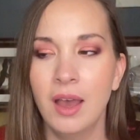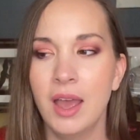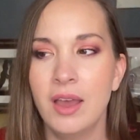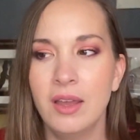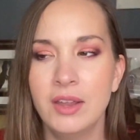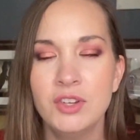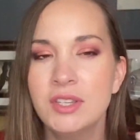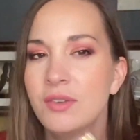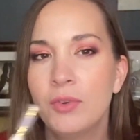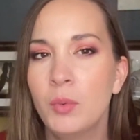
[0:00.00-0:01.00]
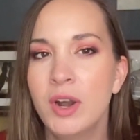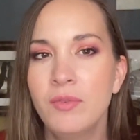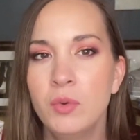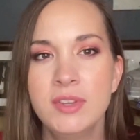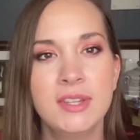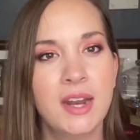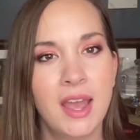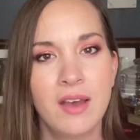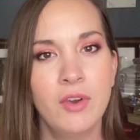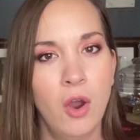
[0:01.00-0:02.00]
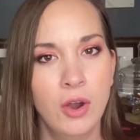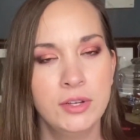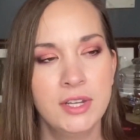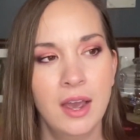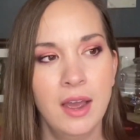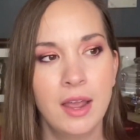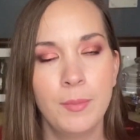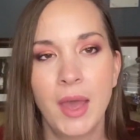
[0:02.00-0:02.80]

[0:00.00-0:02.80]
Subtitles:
I just, for whatever reason, I have a hard time